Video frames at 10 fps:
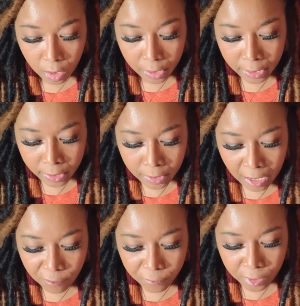And I
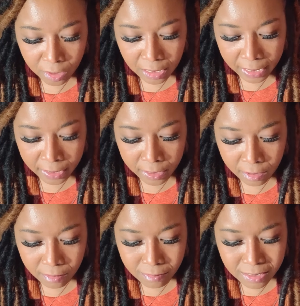feel like
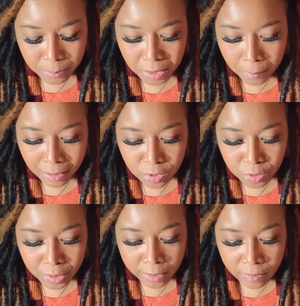something about you
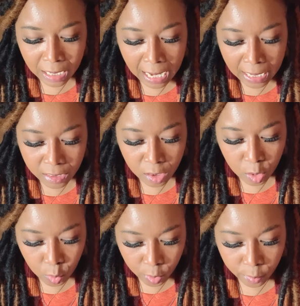giving God the
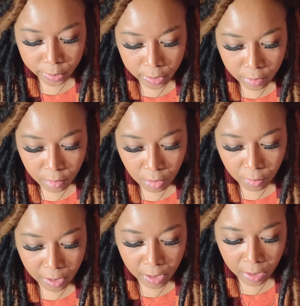glory,
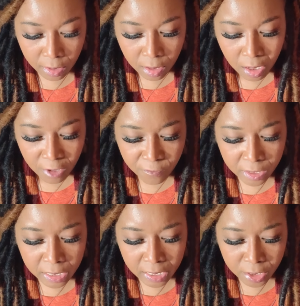okay, for
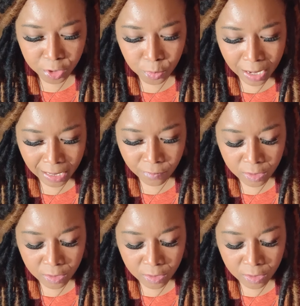getting you out of a